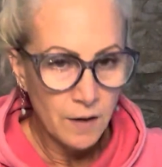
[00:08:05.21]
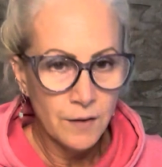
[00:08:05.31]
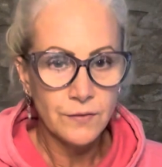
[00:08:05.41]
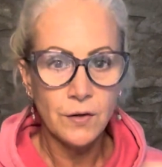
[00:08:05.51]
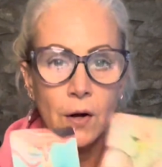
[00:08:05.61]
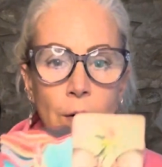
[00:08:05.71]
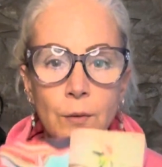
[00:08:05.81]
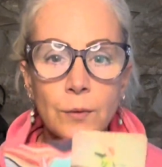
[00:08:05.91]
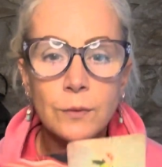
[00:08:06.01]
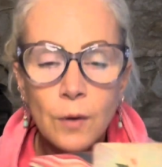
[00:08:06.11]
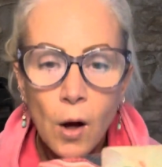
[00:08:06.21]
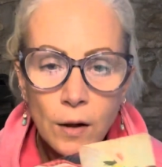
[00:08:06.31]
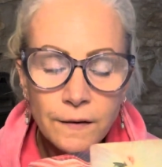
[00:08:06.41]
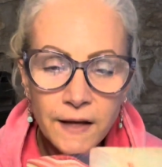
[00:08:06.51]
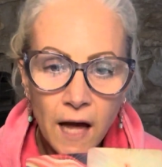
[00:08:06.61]
So
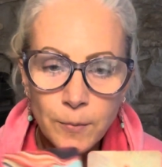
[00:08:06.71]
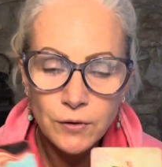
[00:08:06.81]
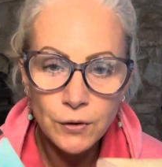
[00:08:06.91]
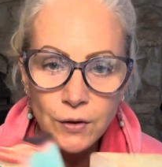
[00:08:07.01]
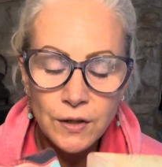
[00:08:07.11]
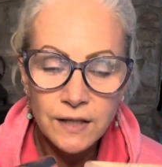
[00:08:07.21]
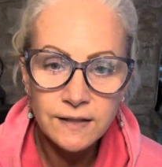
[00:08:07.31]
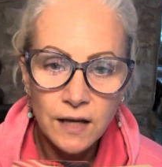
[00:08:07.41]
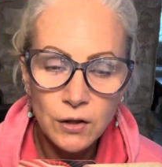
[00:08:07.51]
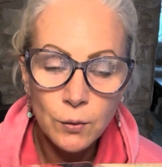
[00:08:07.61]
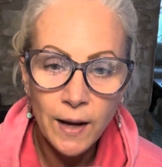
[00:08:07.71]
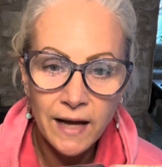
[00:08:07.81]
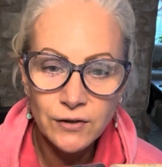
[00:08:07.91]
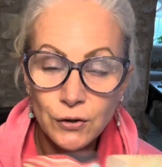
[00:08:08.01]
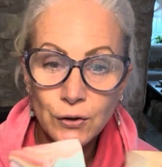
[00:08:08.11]
all of the opportunities that you
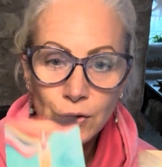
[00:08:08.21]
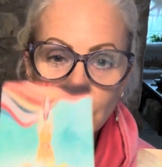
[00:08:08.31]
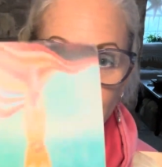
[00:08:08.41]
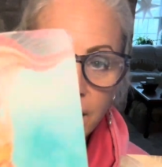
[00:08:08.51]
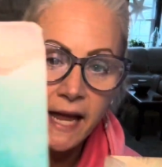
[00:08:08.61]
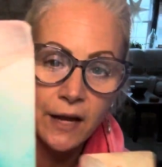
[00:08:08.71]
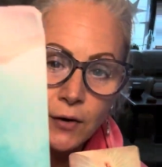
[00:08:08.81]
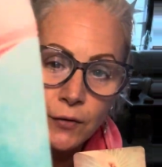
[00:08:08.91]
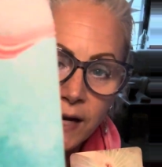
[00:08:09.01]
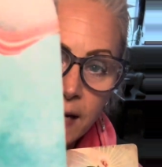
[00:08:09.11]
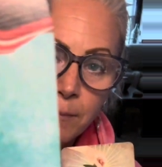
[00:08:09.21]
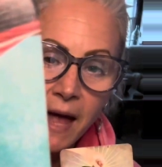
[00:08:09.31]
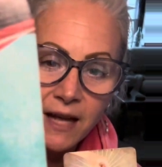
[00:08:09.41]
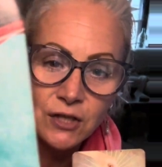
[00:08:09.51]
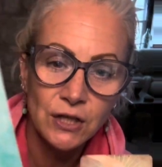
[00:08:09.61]
had to create great
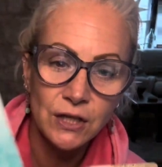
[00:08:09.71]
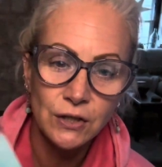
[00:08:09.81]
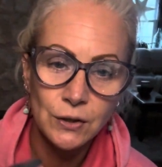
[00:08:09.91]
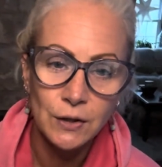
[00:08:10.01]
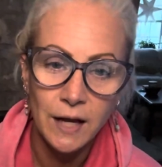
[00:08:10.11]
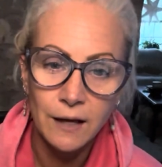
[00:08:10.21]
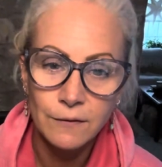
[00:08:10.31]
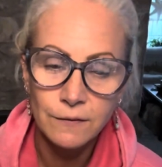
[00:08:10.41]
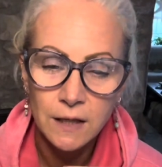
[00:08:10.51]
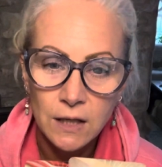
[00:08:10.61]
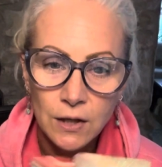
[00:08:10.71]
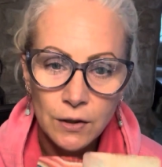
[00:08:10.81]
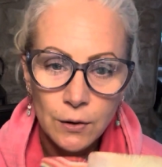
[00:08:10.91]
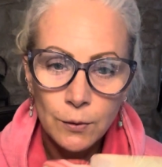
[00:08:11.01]
magic in your life, you